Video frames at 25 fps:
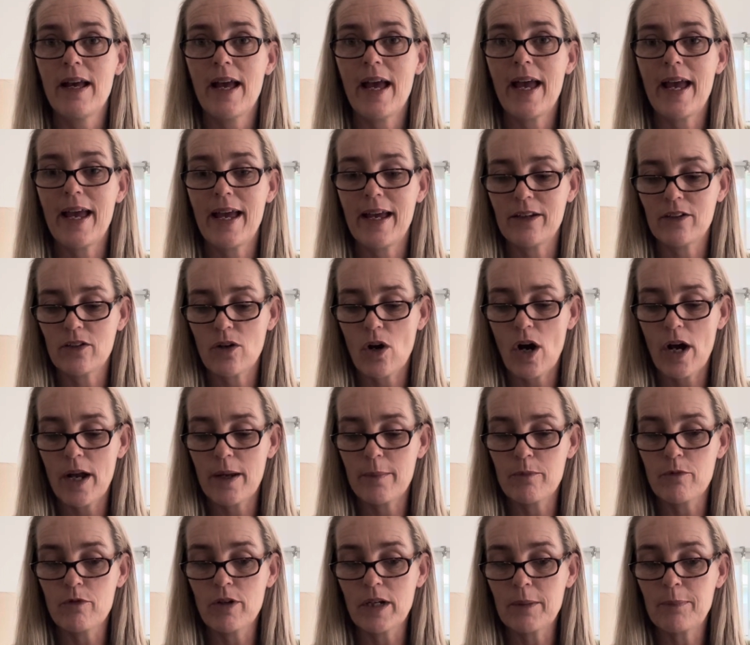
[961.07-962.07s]
And
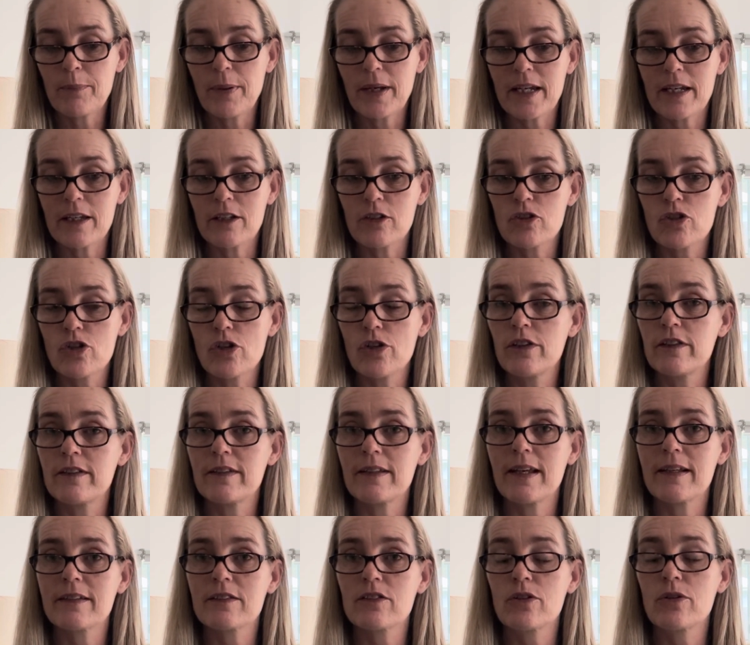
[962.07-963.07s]
I'm really picky and
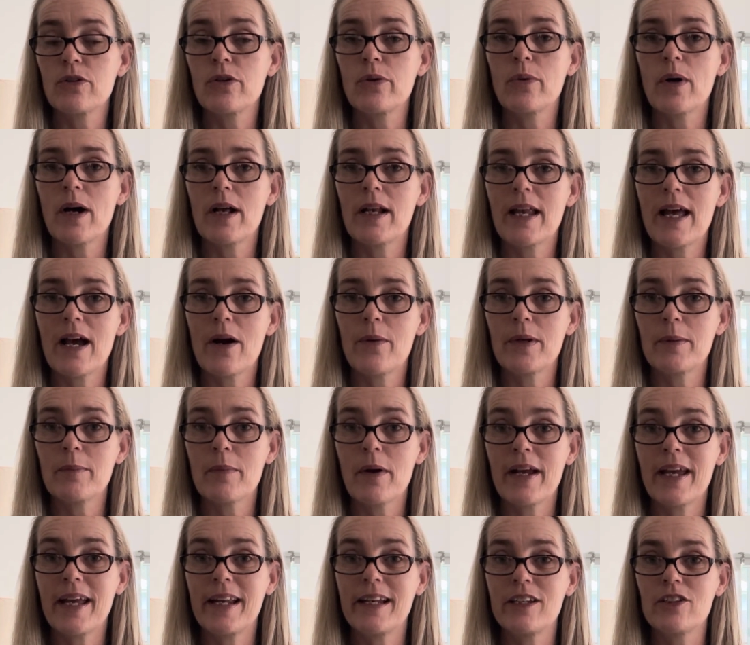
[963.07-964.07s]
choosy as to who I allow in
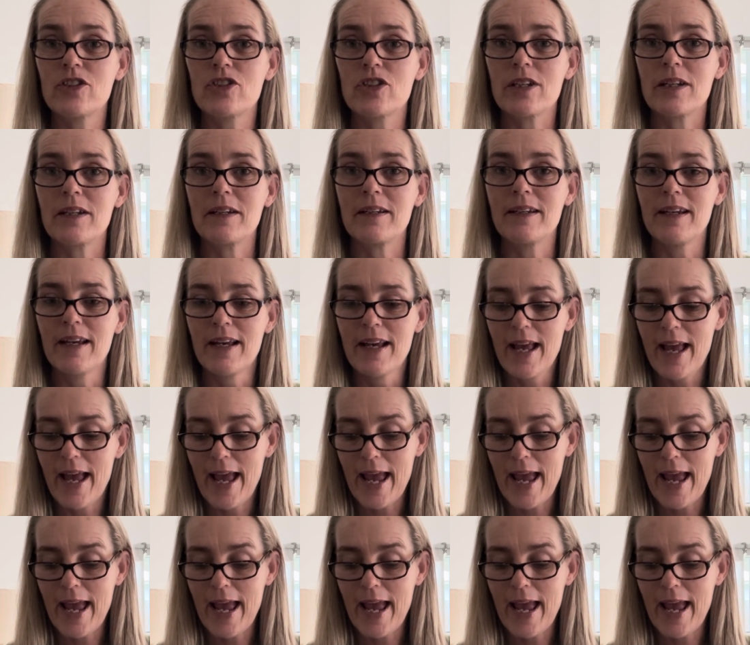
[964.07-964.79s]
my energy